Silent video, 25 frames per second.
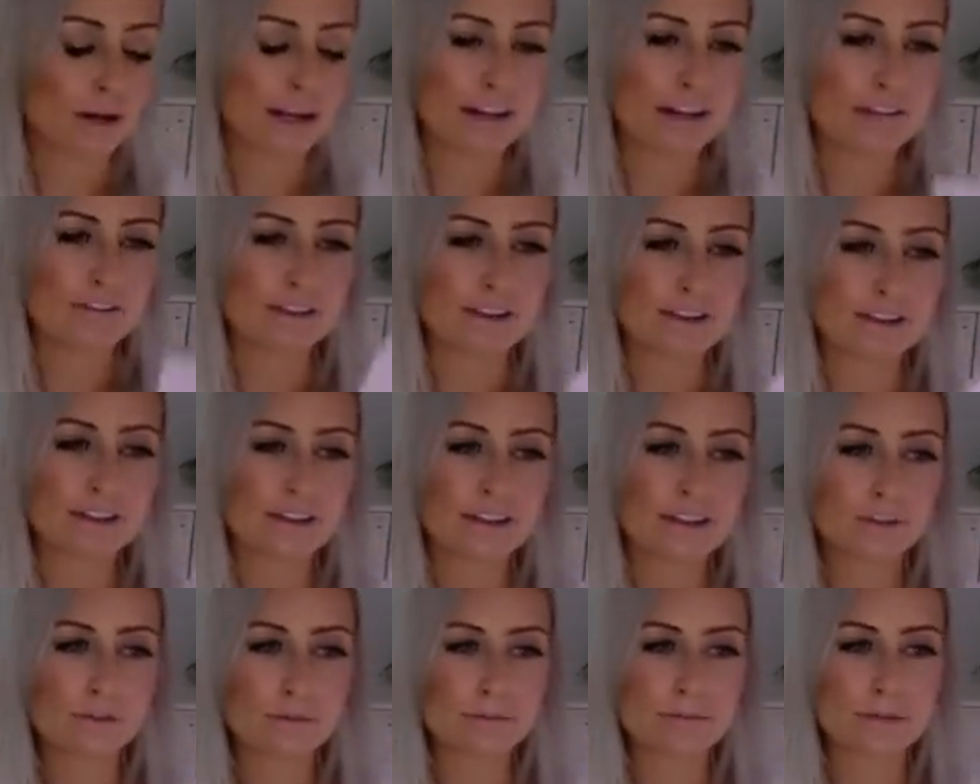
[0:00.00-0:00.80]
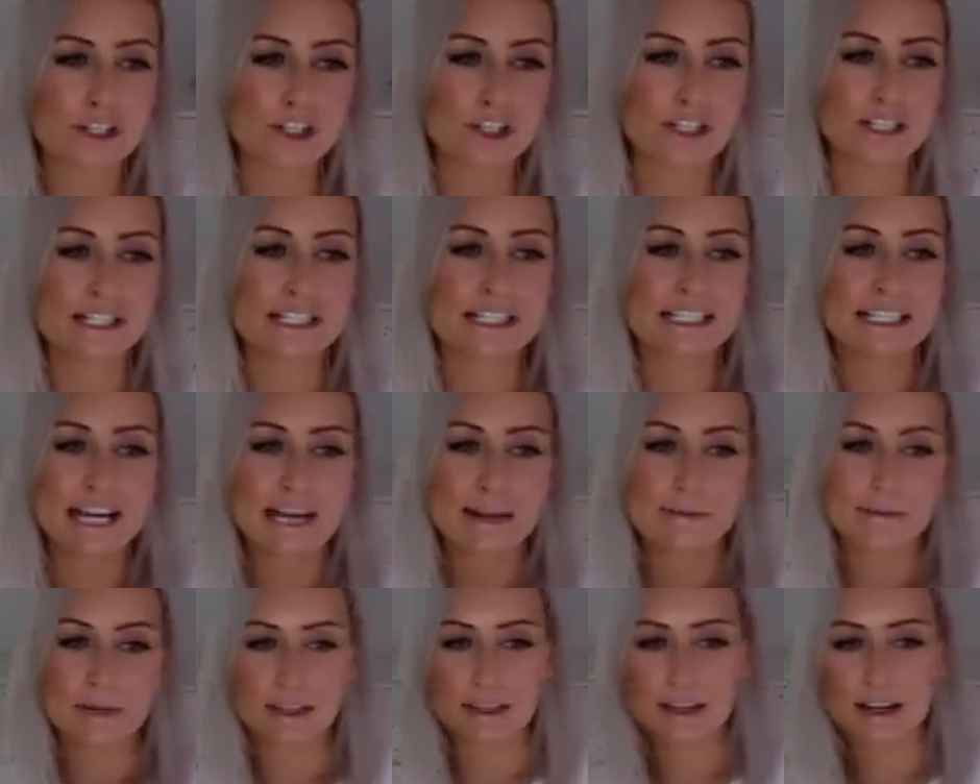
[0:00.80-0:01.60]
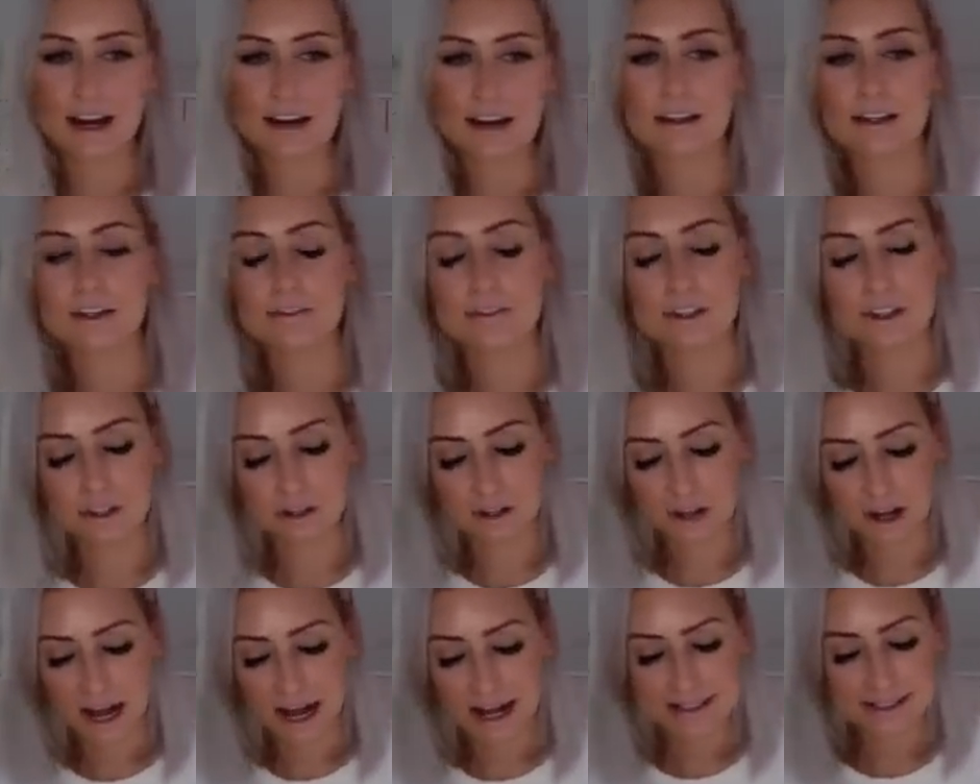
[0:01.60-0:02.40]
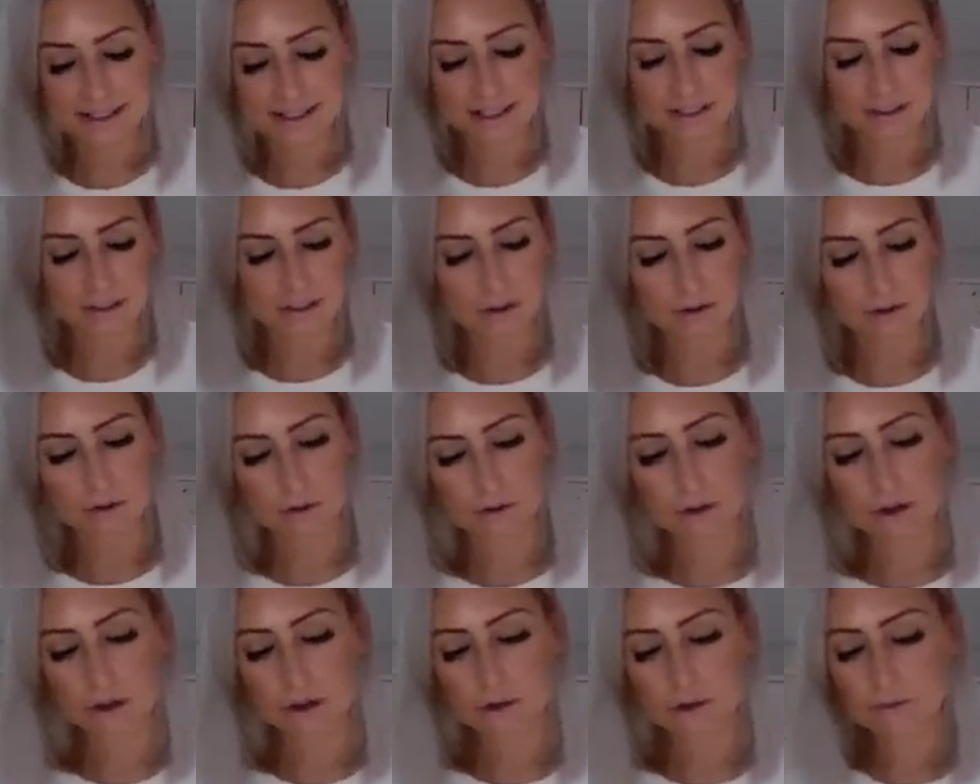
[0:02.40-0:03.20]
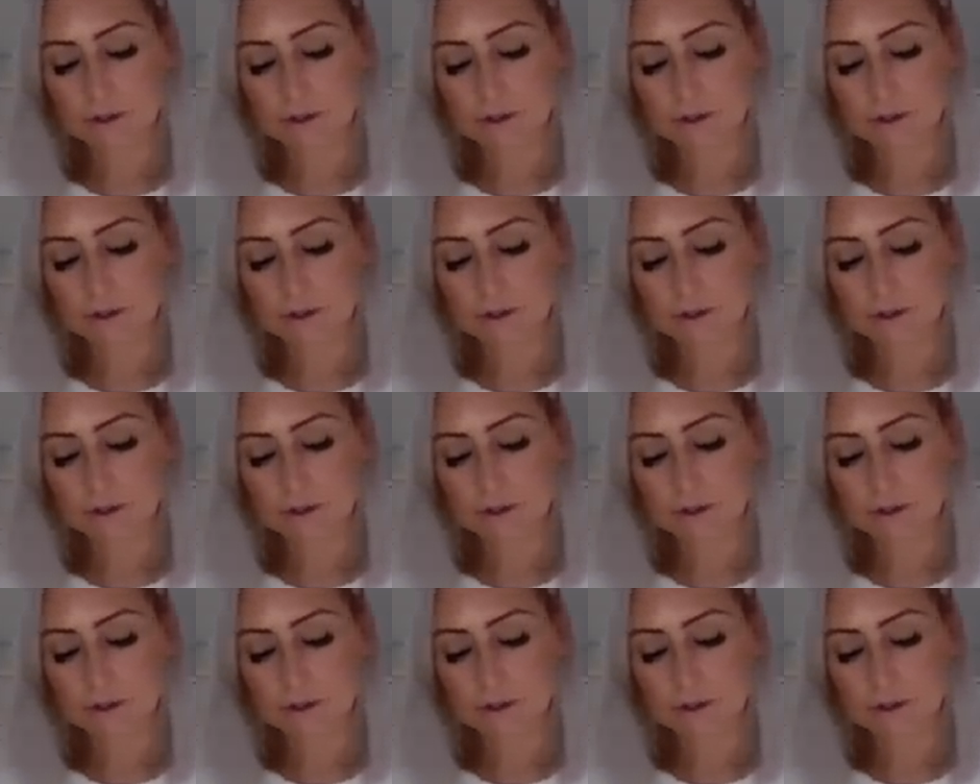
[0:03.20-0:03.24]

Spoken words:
Even the little mission statement that I've given you guys in the group,